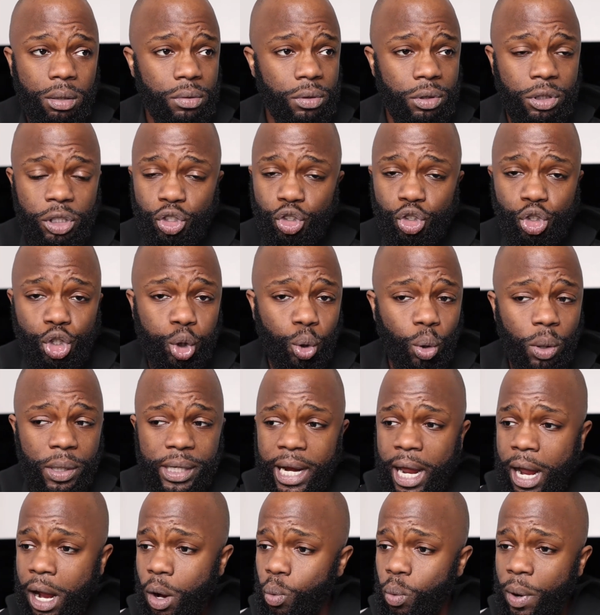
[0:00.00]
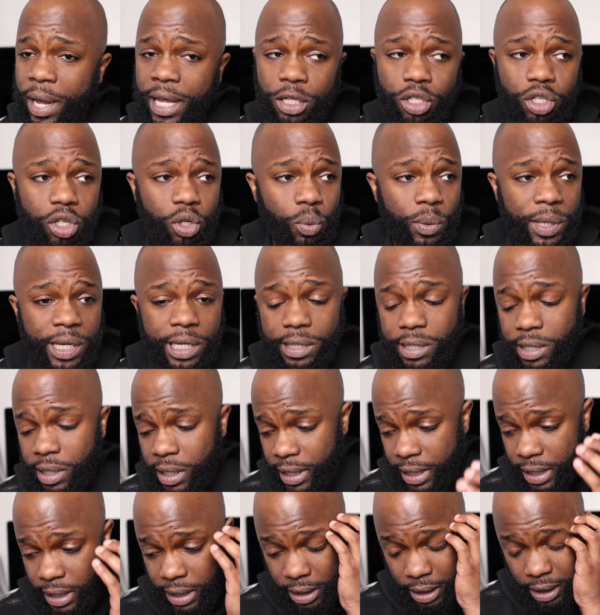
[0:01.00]
Just drawn out way too
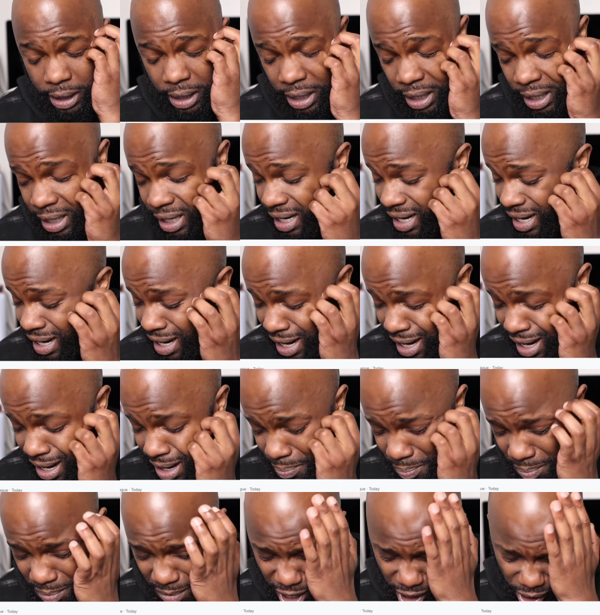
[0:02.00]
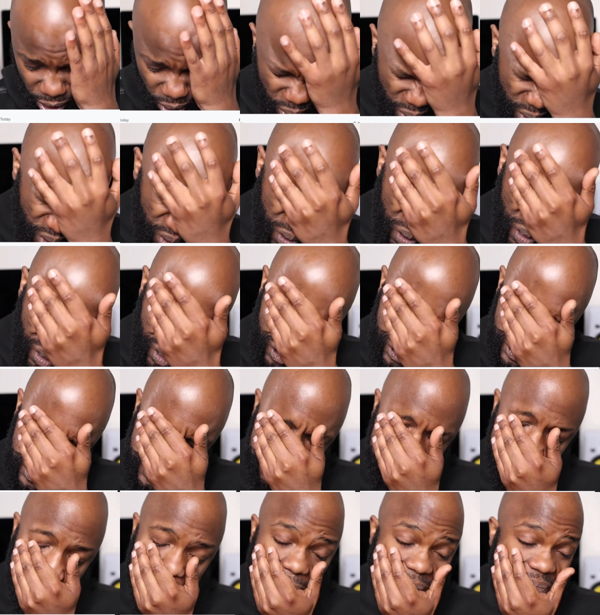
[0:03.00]
easily. Ah, my goodness.